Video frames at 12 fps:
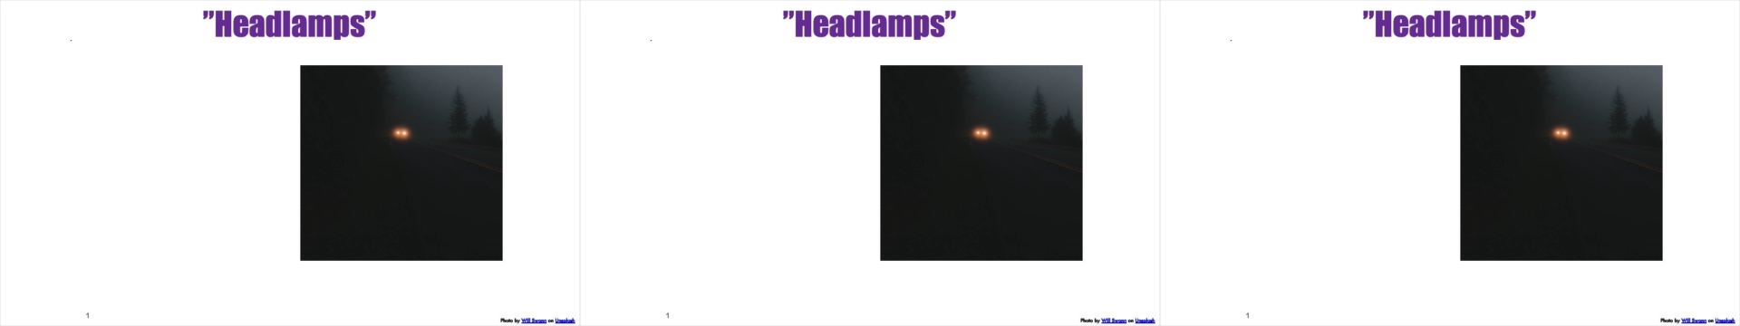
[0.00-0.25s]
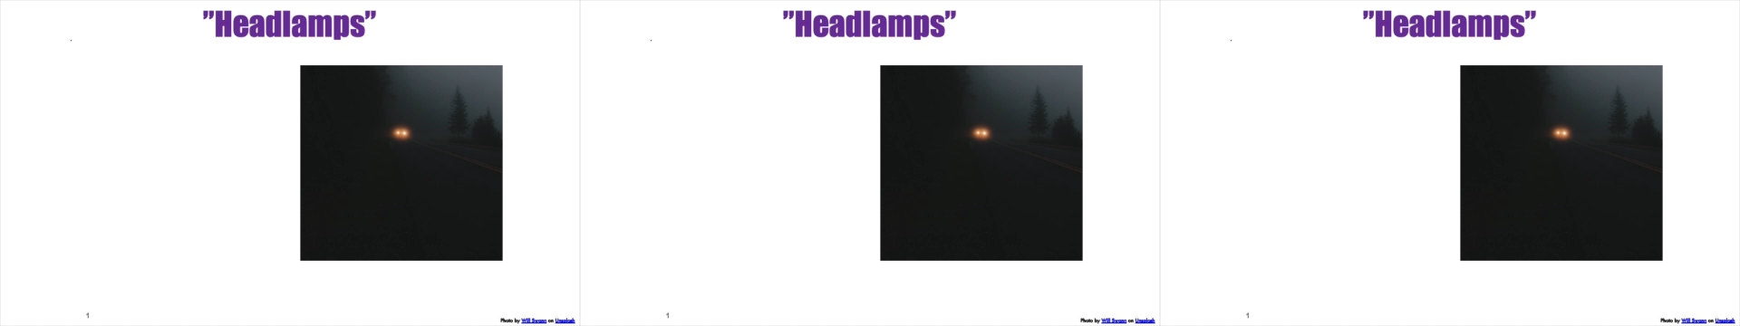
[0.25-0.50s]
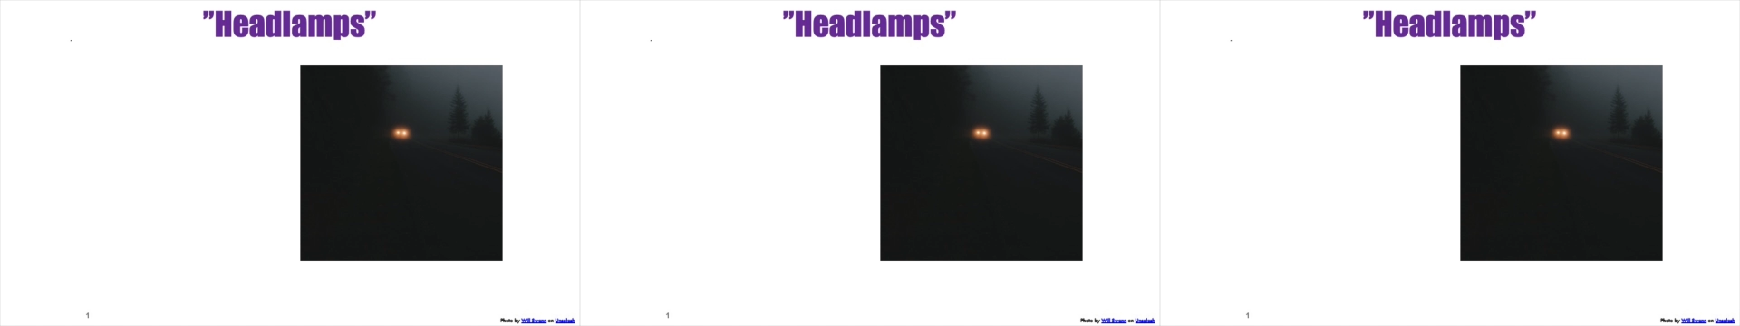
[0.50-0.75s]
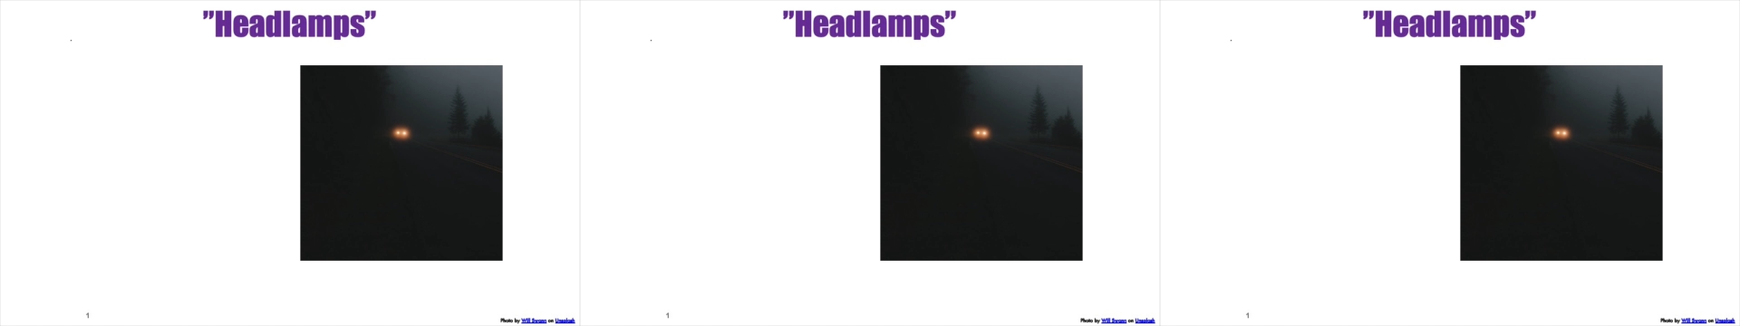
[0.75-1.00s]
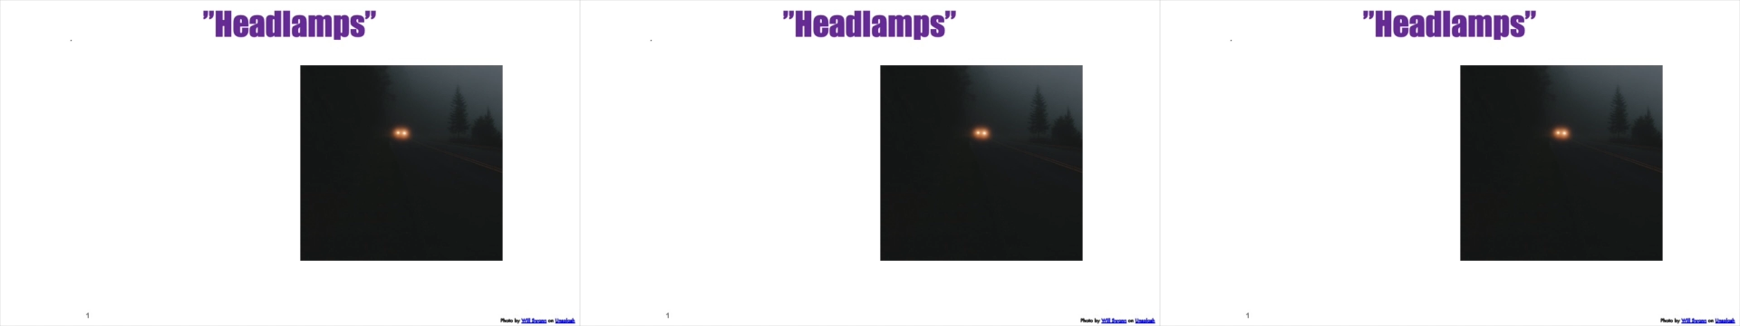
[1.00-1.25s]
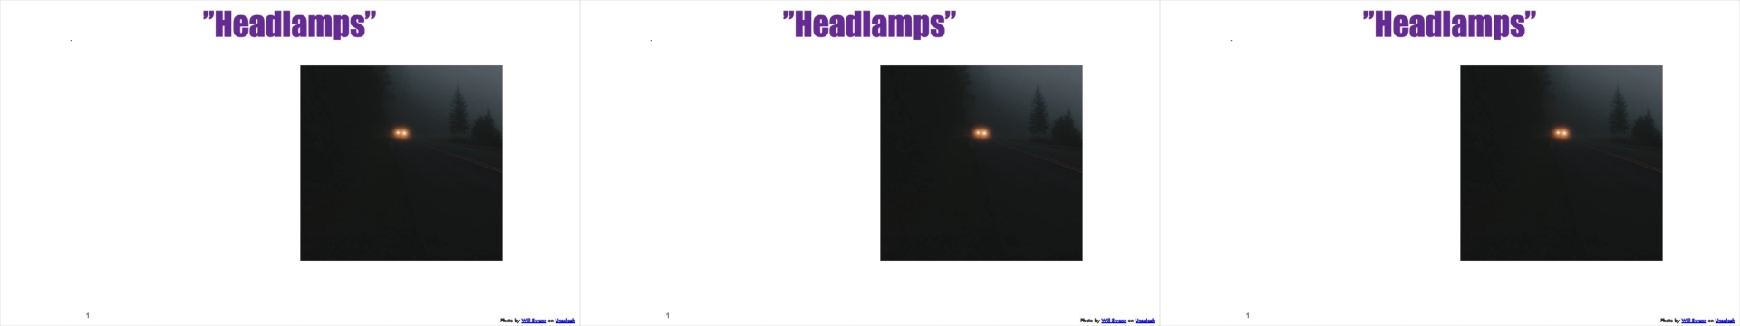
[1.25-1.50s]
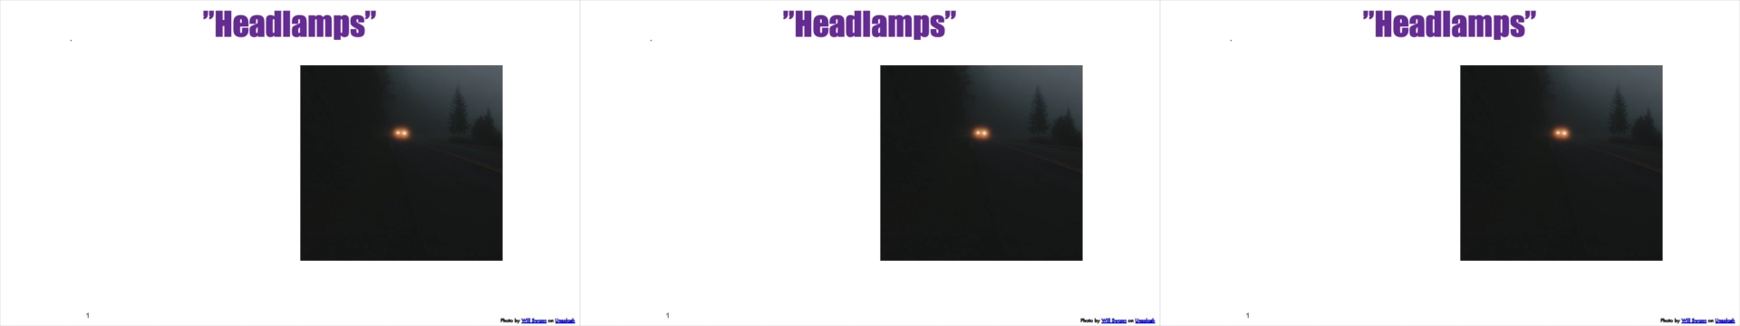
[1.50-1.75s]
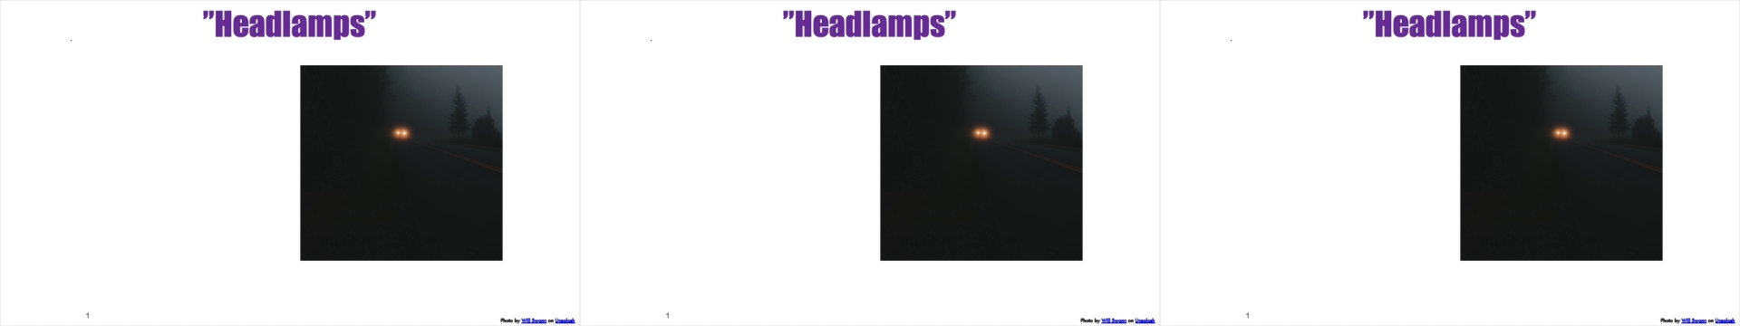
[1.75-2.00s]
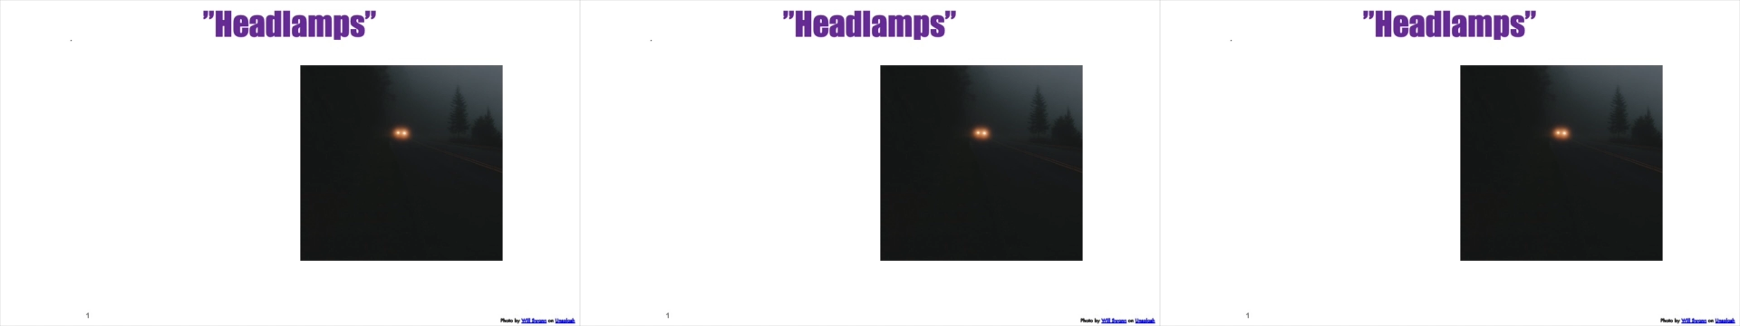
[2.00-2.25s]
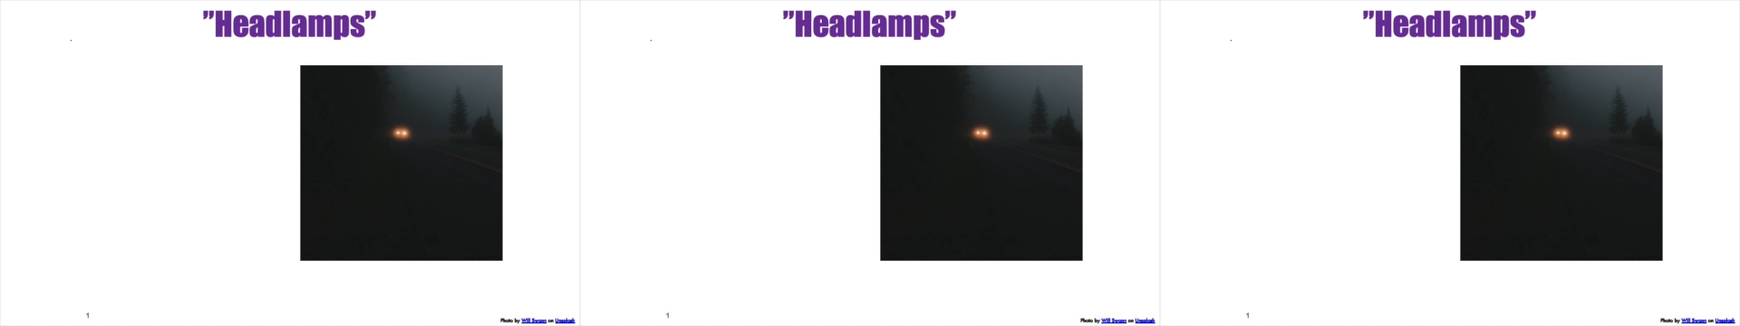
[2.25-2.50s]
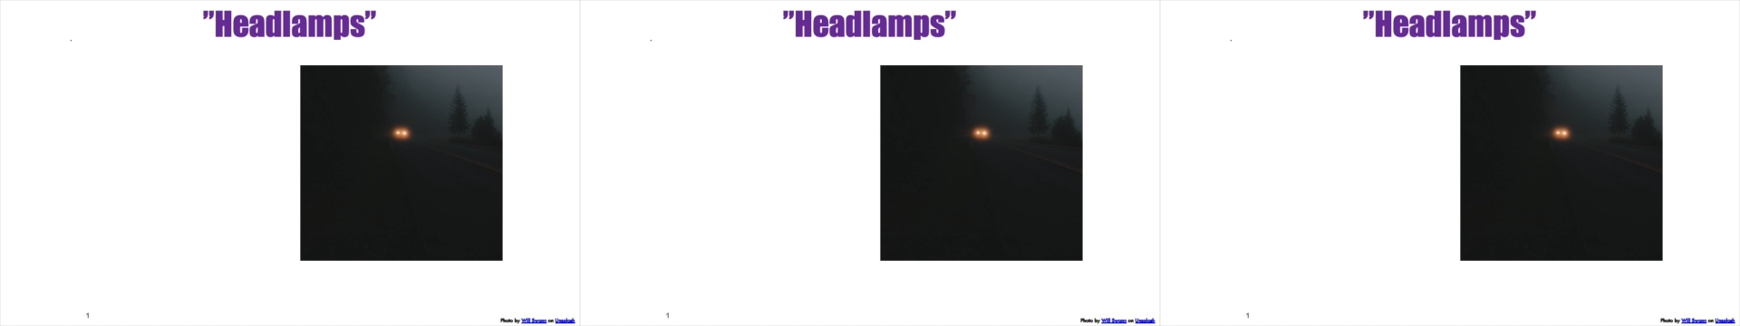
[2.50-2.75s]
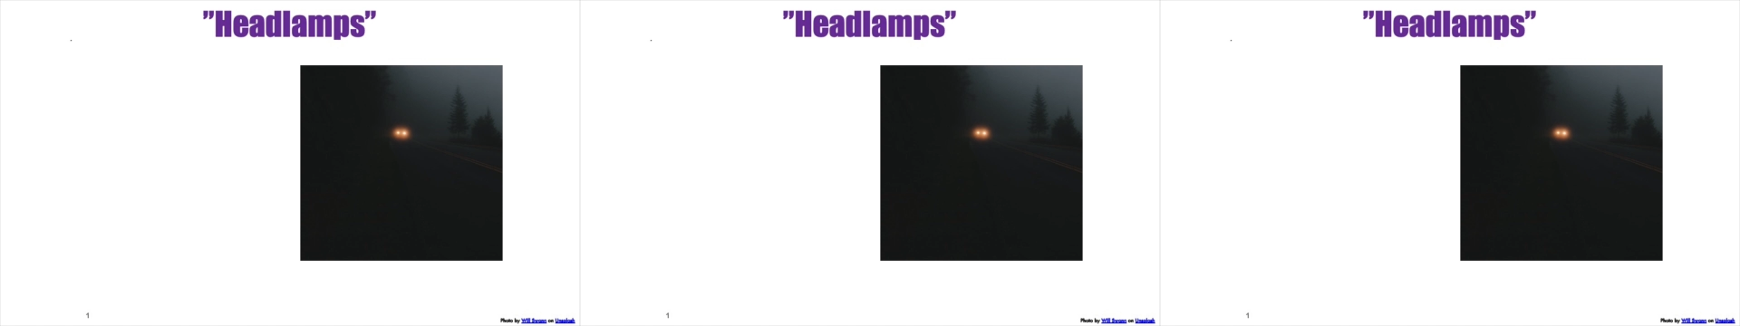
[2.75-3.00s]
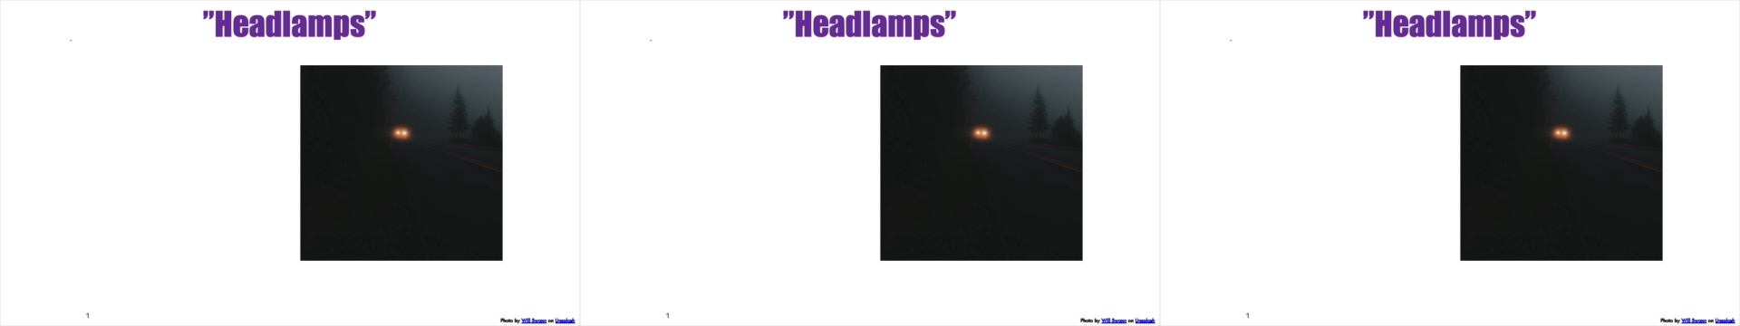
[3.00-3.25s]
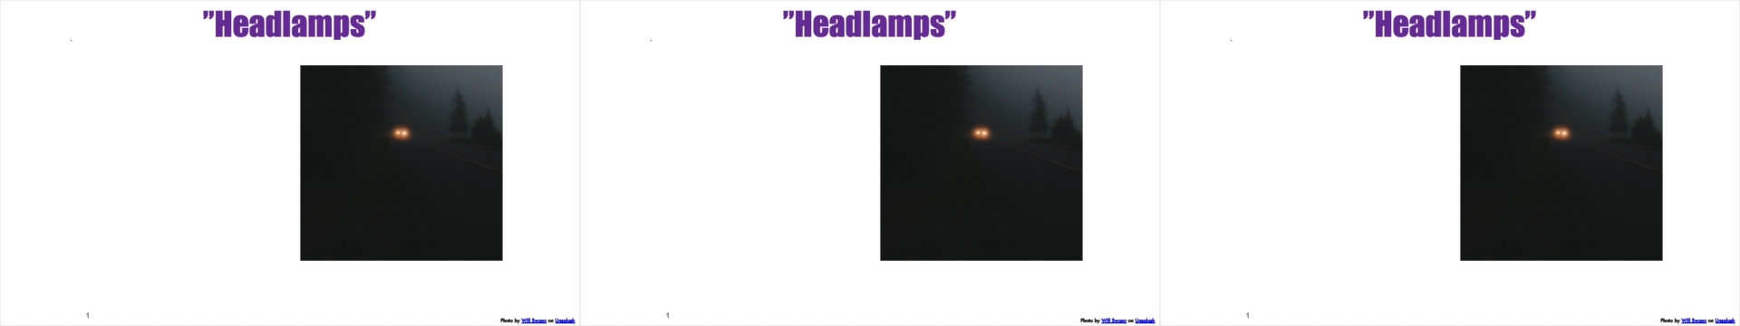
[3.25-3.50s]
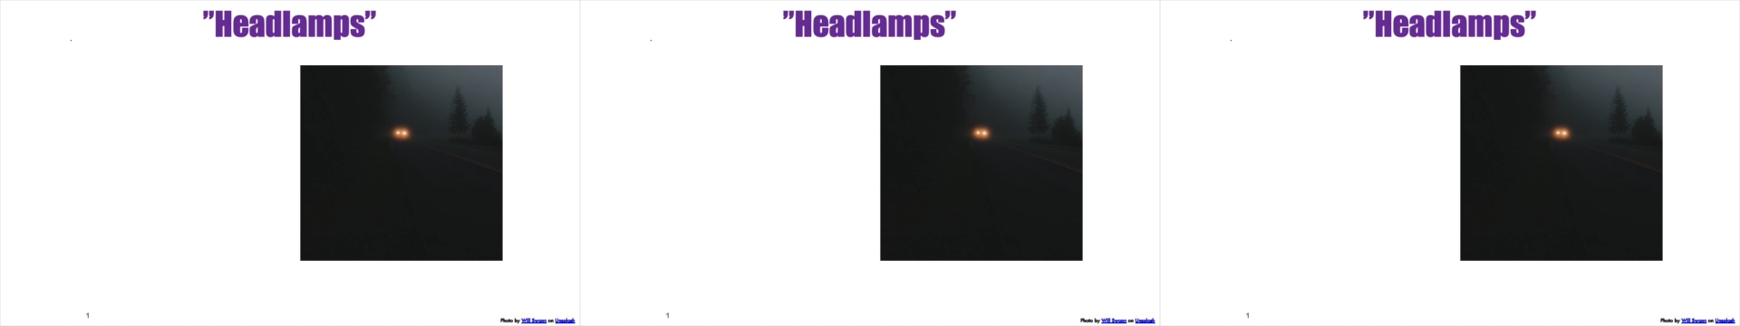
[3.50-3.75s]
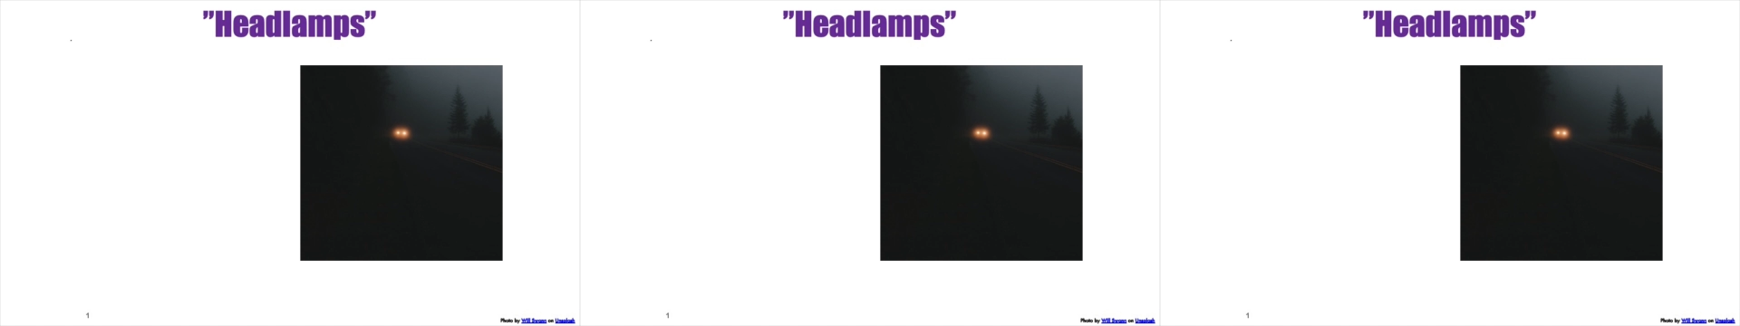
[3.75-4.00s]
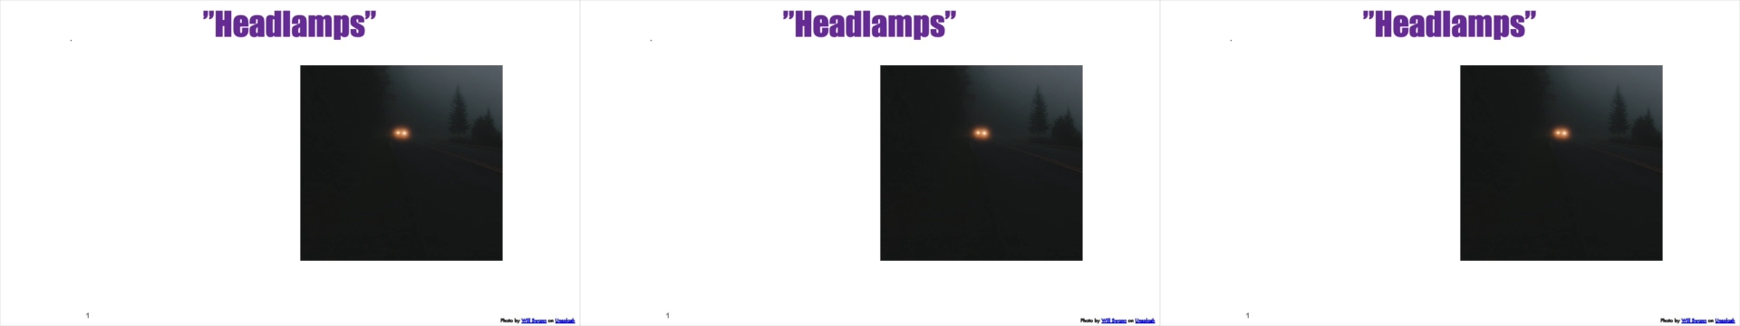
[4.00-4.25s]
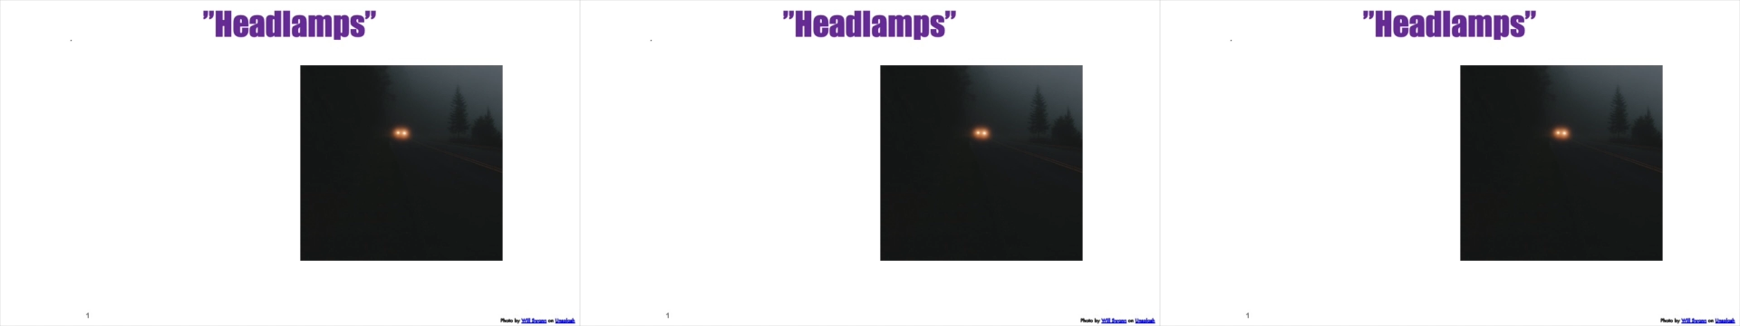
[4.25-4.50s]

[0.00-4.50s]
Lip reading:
Nobody's mouth can be seen.